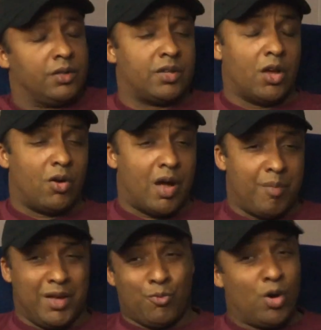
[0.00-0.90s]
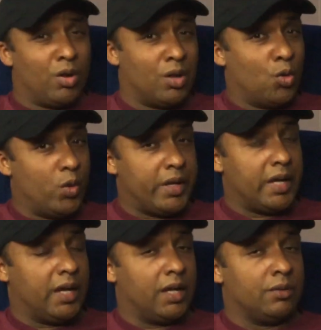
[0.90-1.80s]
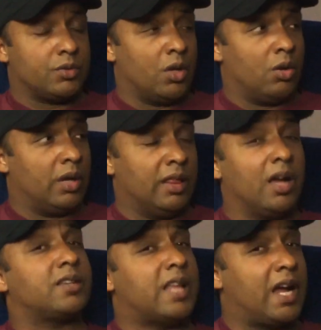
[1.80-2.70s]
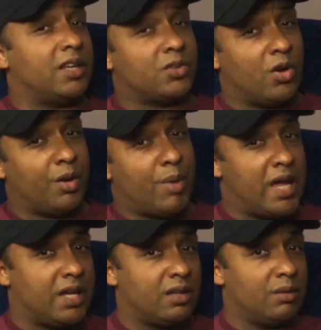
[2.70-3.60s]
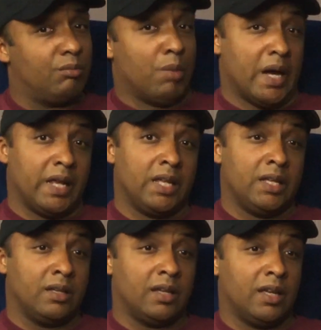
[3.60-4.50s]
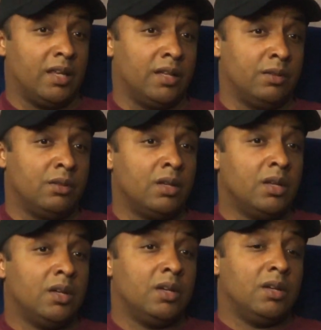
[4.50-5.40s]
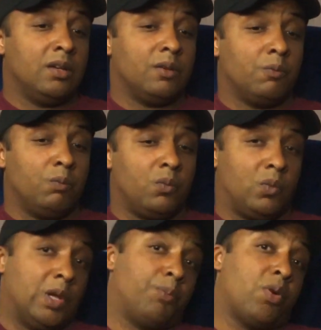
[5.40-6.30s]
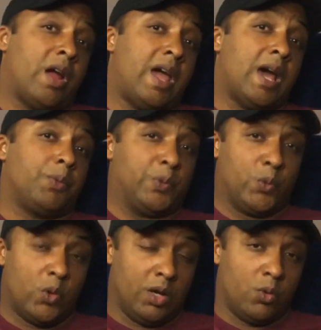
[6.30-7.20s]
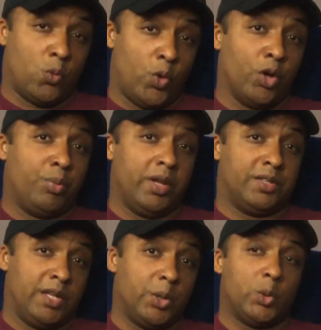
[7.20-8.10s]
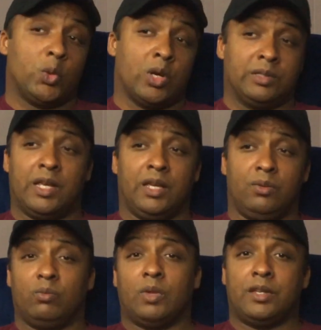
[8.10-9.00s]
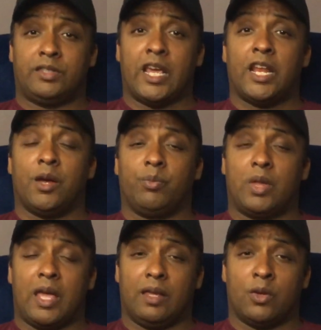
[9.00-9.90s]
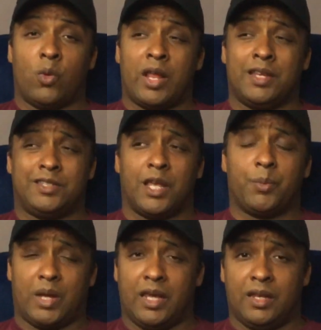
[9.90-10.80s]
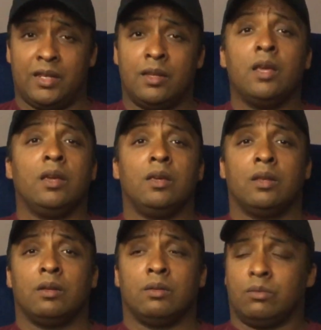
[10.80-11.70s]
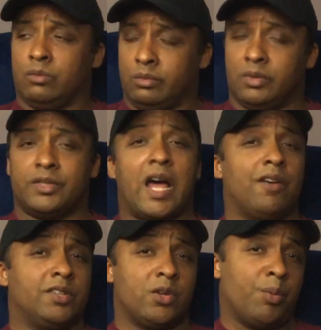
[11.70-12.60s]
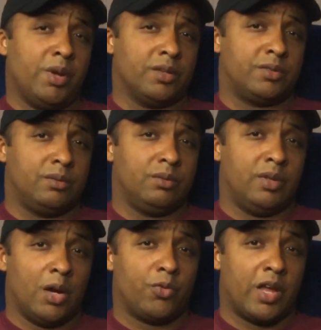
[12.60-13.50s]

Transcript: So, I mean, we're only a week in. So, it looks like it's going to make money, and there perhaps will be a sequel because they set up, the way they set up the ending, it's obviously going to be they were